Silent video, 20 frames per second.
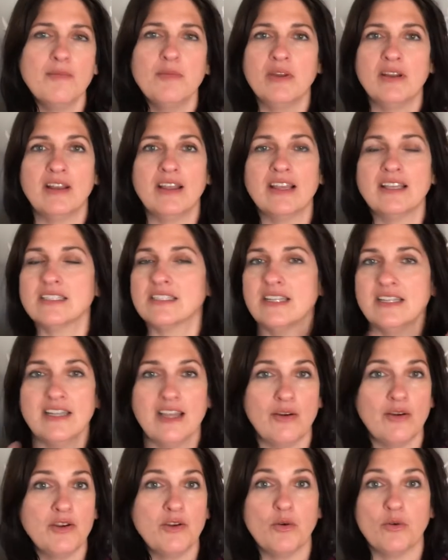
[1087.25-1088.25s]
but like I said,
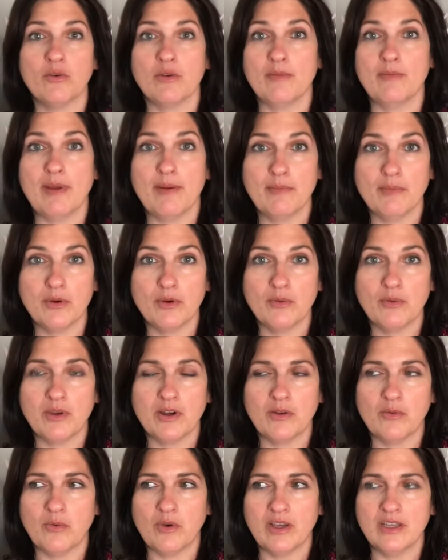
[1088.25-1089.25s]
now I don't remember what
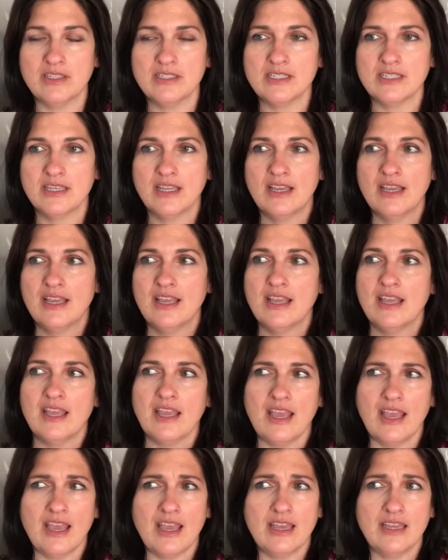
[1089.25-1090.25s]
it was.
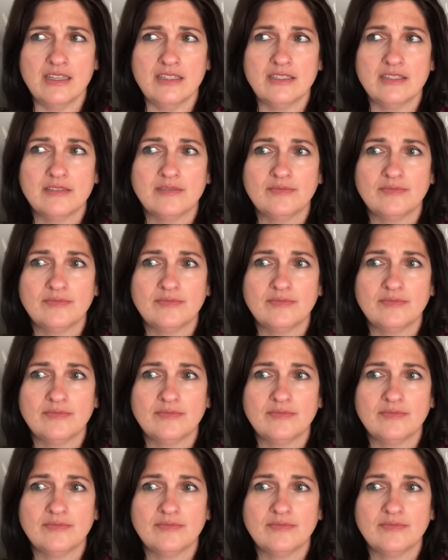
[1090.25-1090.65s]
And